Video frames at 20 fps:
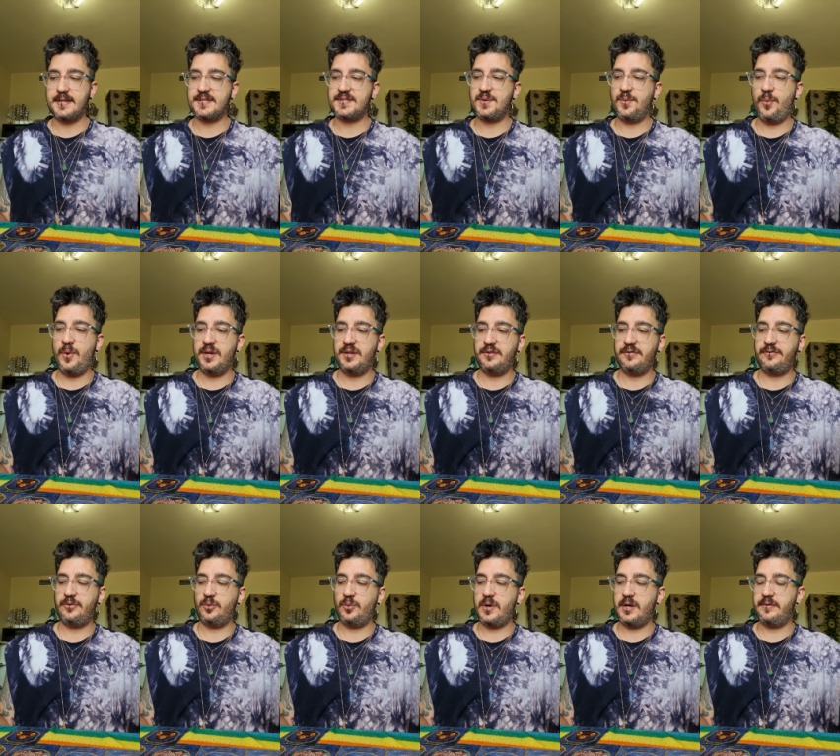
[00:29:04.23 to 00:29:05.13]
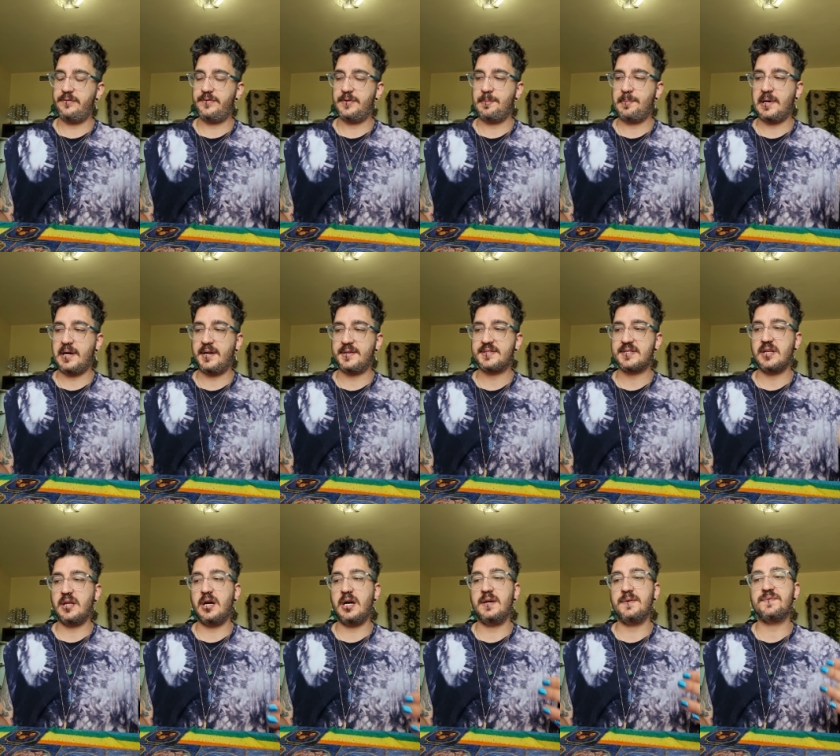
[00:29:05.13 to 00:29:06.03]
is a wonderful one for past
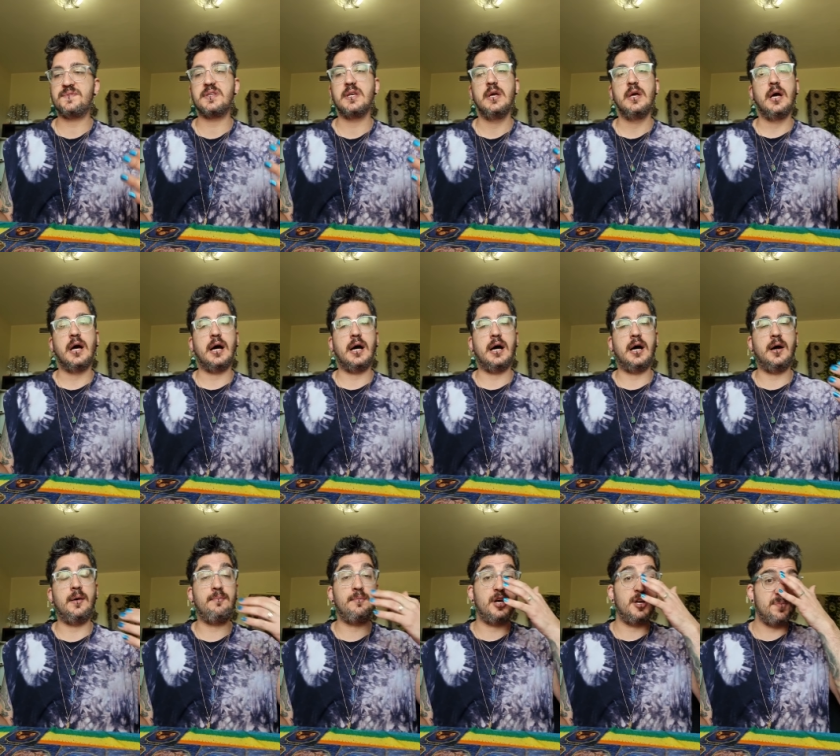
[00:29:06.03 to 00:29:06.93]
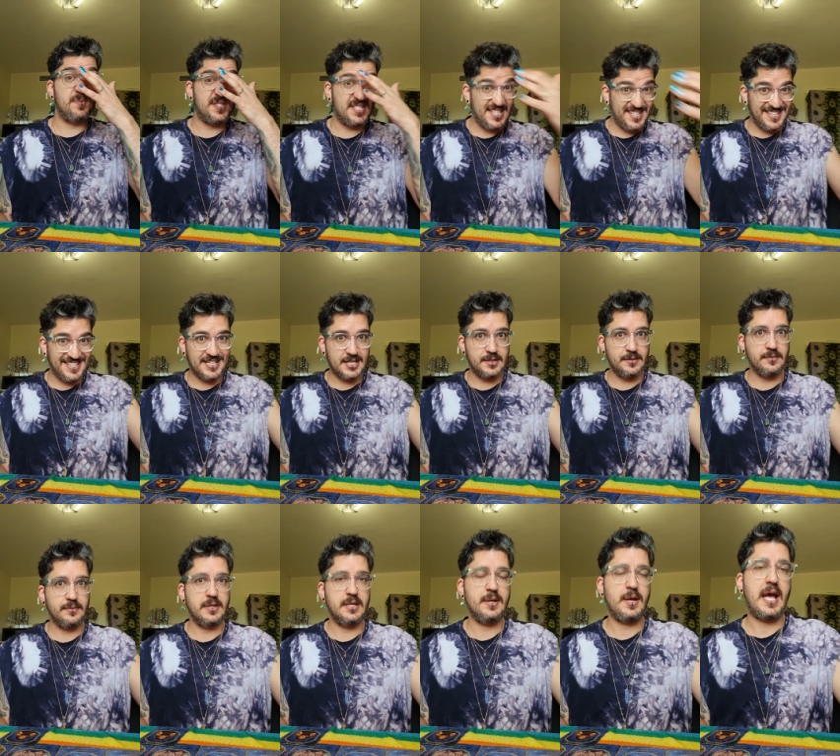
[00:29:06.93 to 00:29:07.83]
lives. Um,
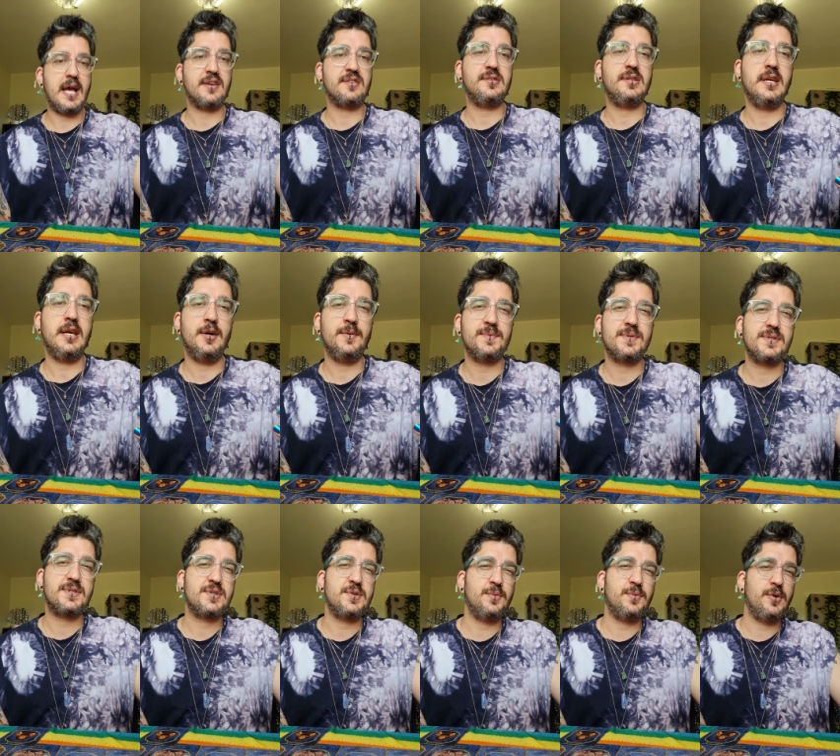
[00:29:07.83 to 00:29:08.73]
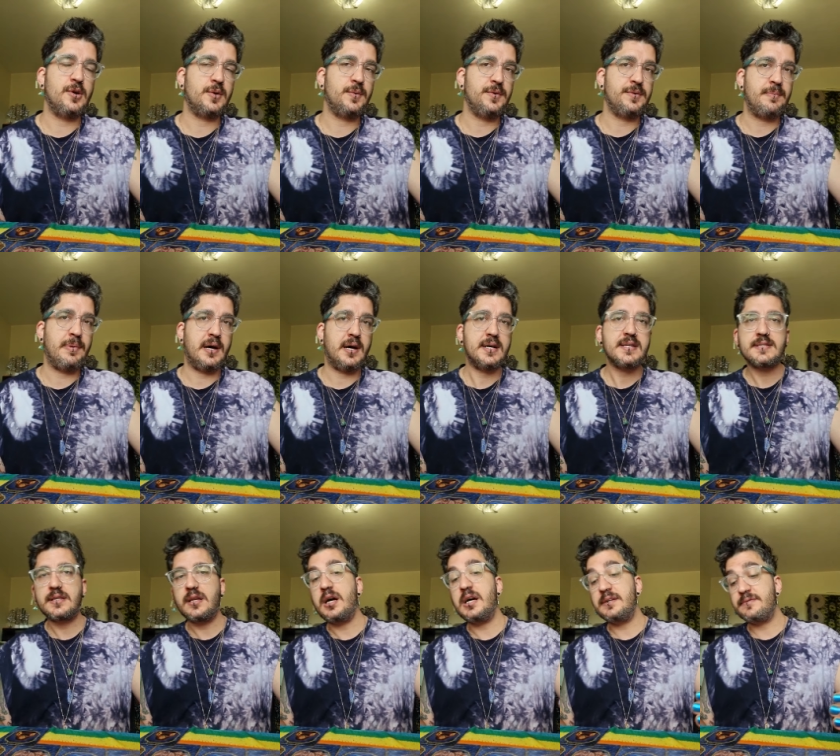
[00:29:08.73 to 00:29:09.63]
Obsidian actually helps us to work with
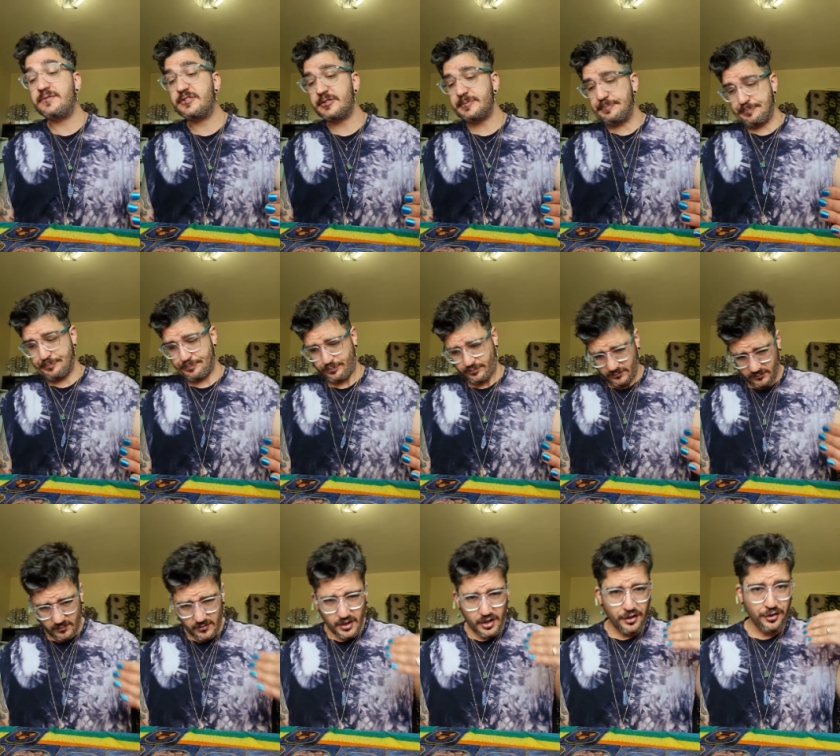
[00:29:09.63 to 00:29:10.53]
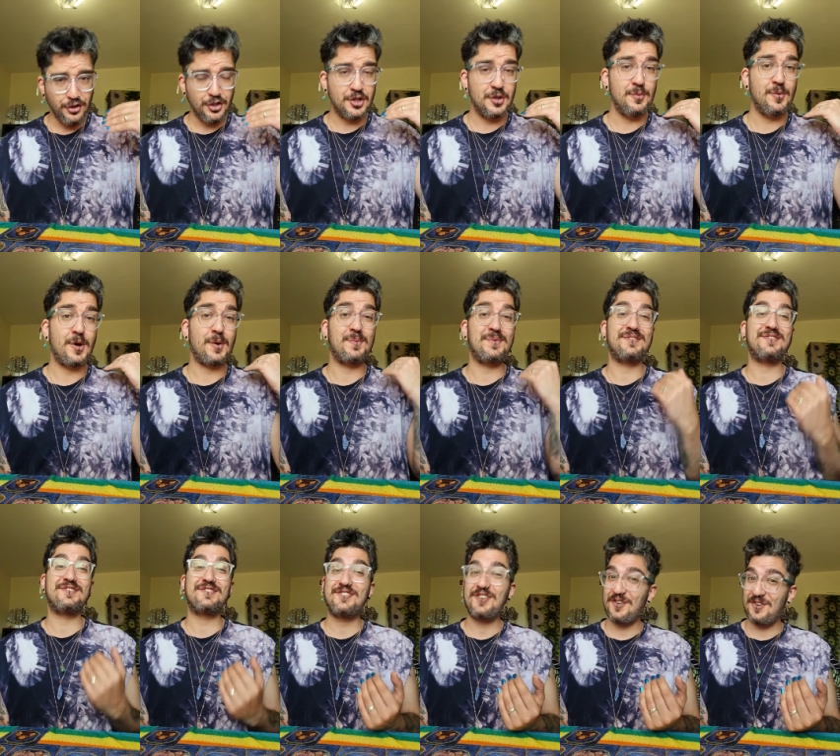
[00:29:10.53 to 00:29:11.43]
past lives. You can work with
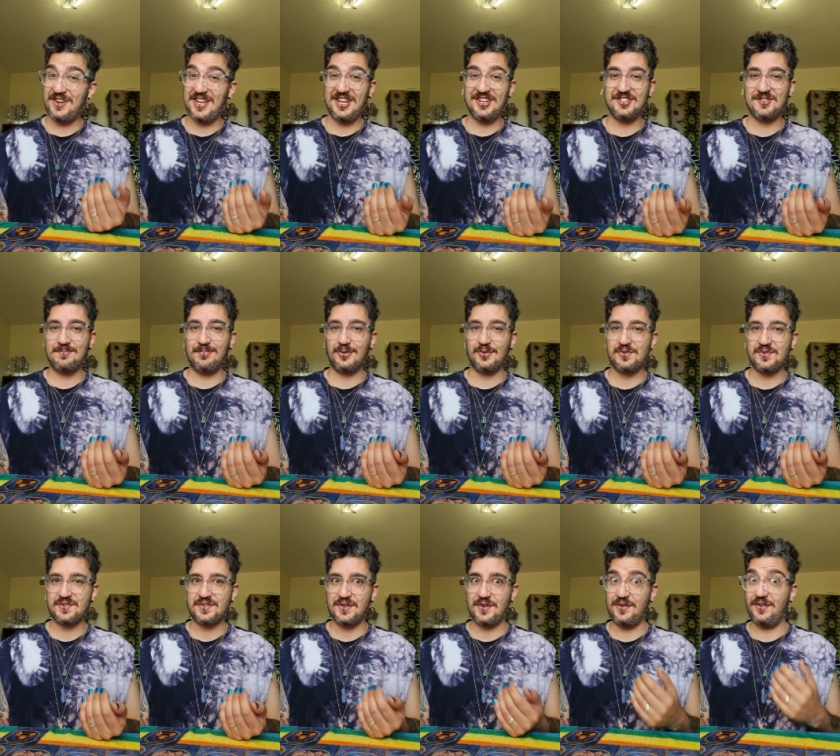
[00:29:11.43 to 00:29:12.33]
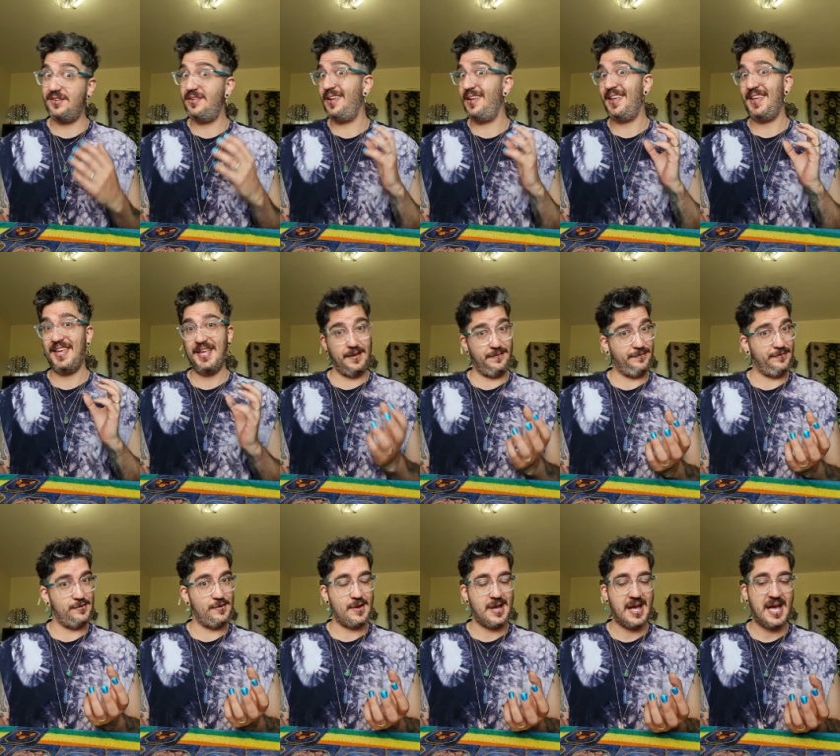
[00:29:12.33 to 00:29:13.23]
Stonehenge Bluestone
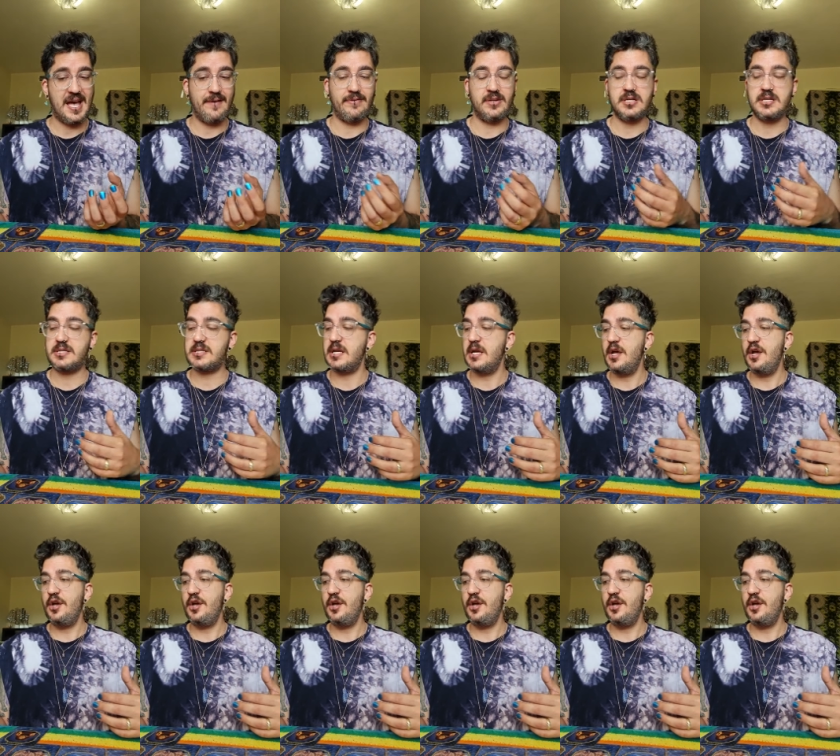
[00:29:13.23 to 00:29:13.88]
if you have it.